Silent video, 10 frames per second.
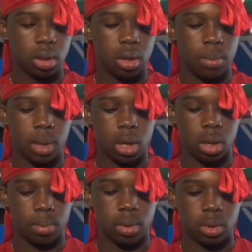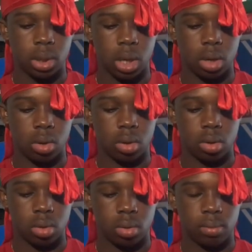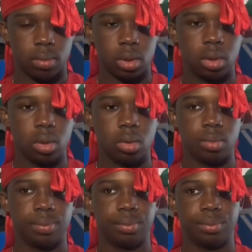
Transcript: I'm not gonna post it at all. So